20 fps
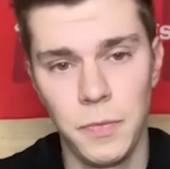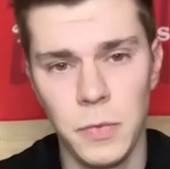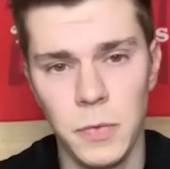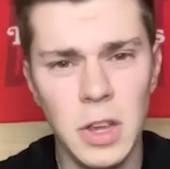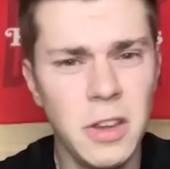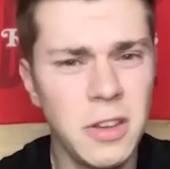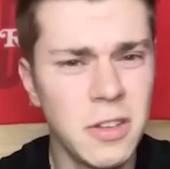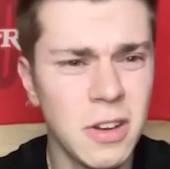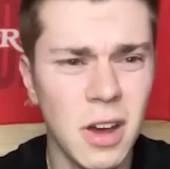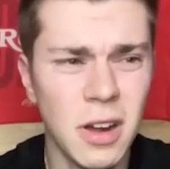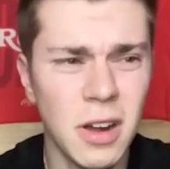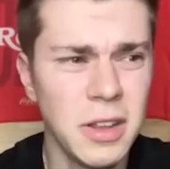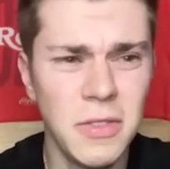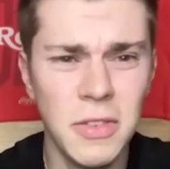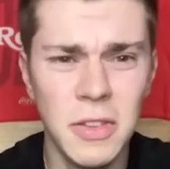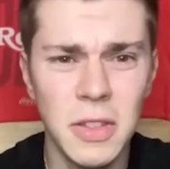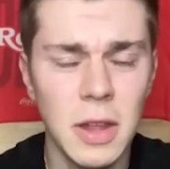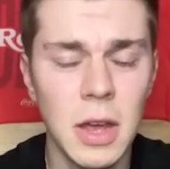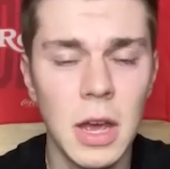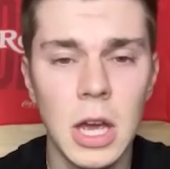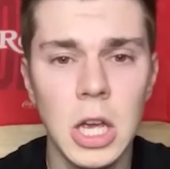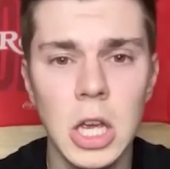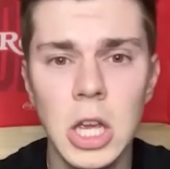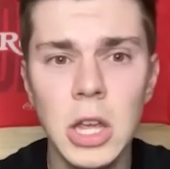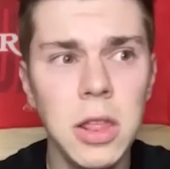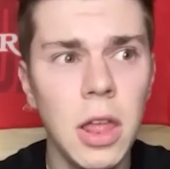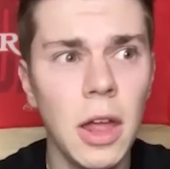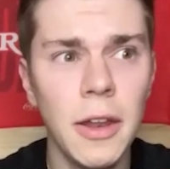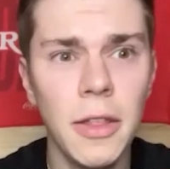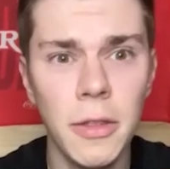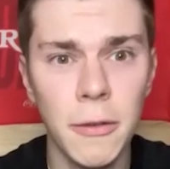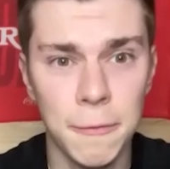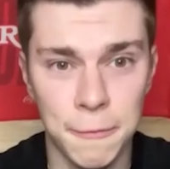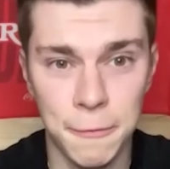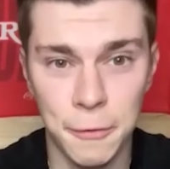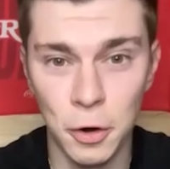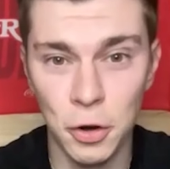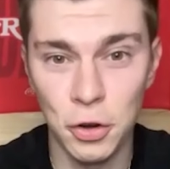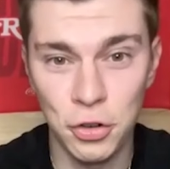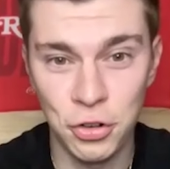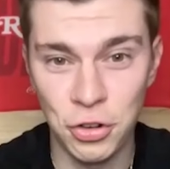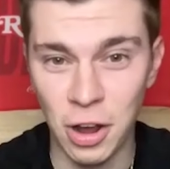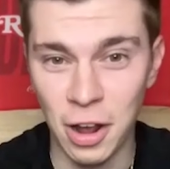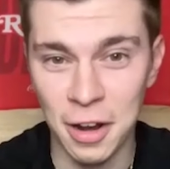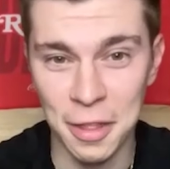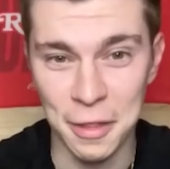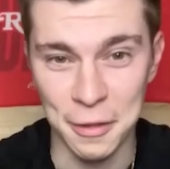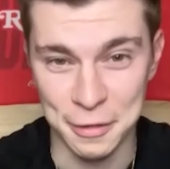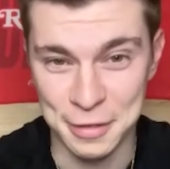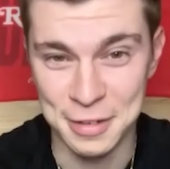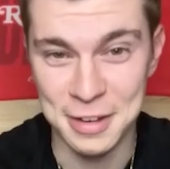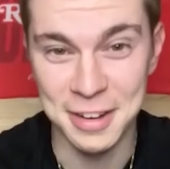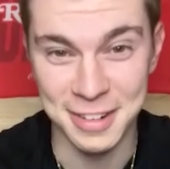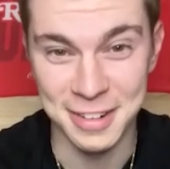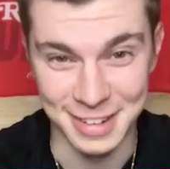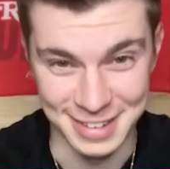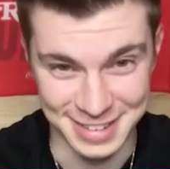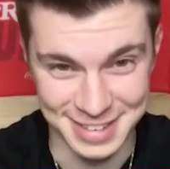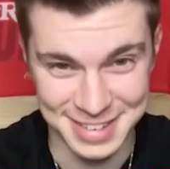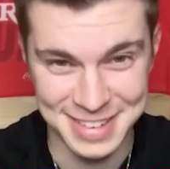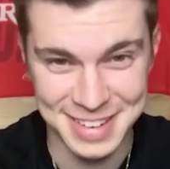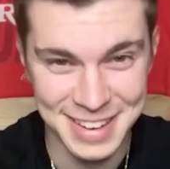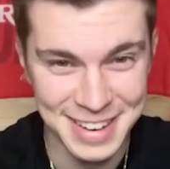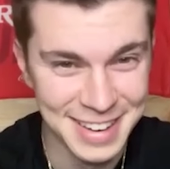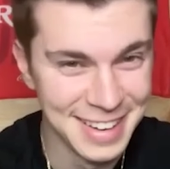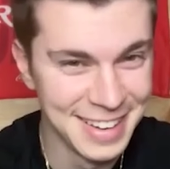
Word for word: He's not even. He let in the first shot of the series.